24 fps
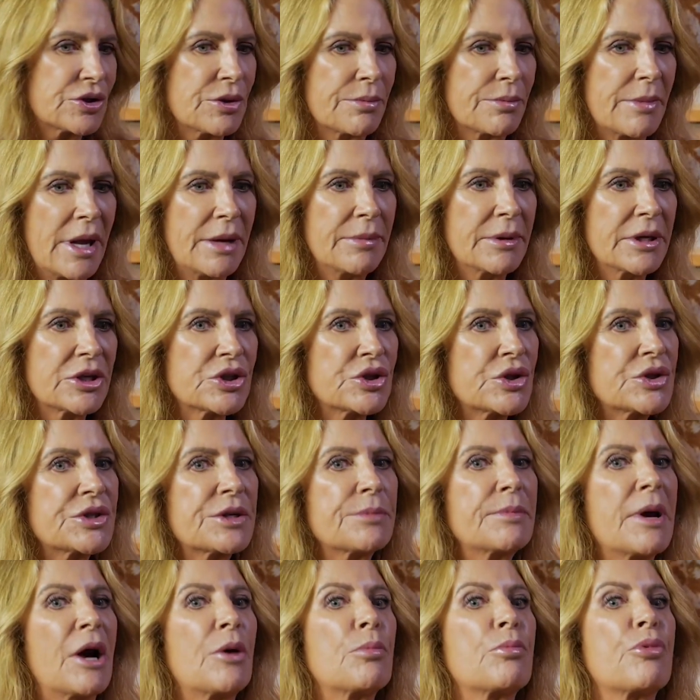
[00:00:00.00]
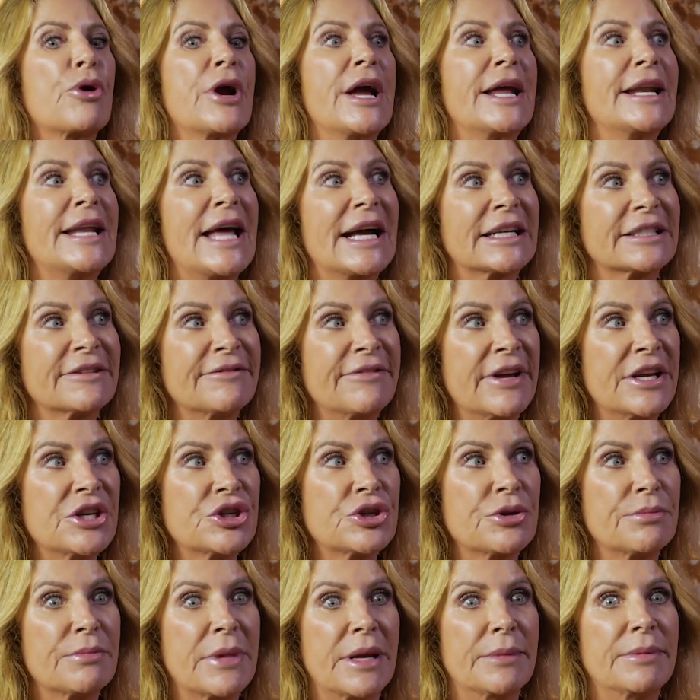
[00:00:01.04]
So maybe it's just about brand
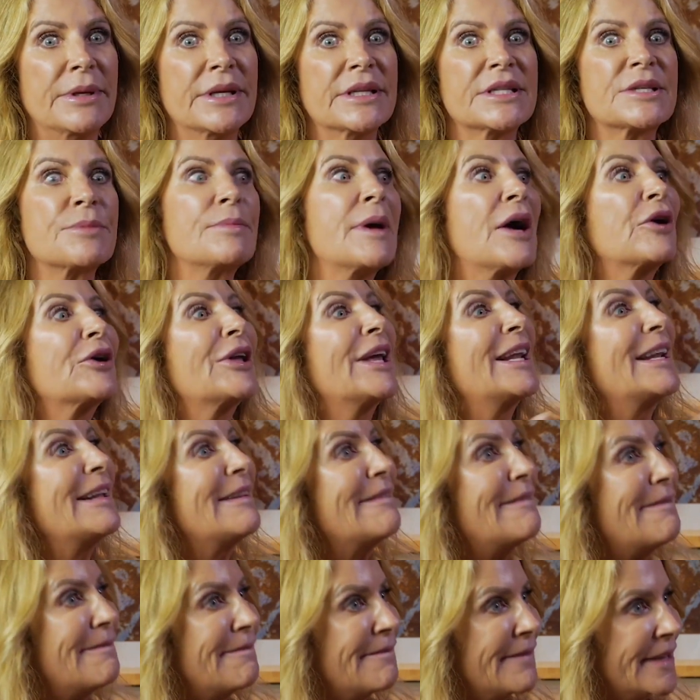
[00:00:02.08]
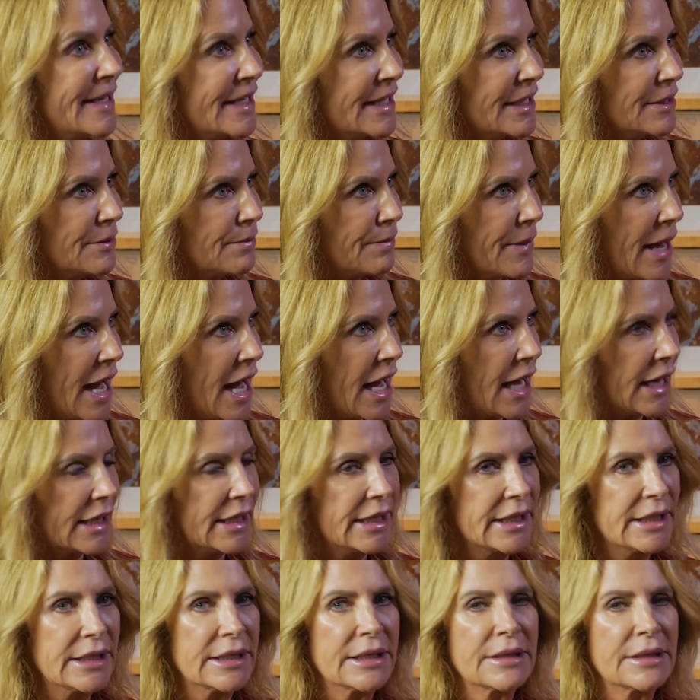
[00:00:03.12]
activation. Maybe it's about getting feedback.